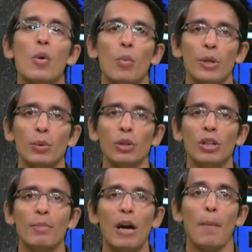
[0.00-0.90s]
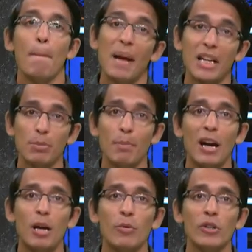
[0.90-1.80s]
where you will learn about maximum
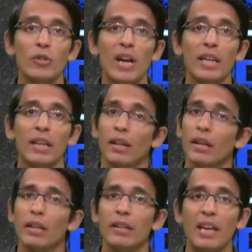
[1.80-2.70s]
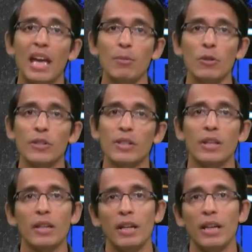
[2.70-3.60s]
power point tracking, cables,
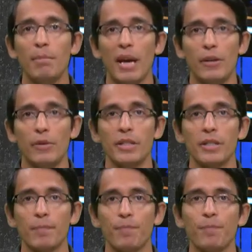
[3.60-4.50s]
and batteries.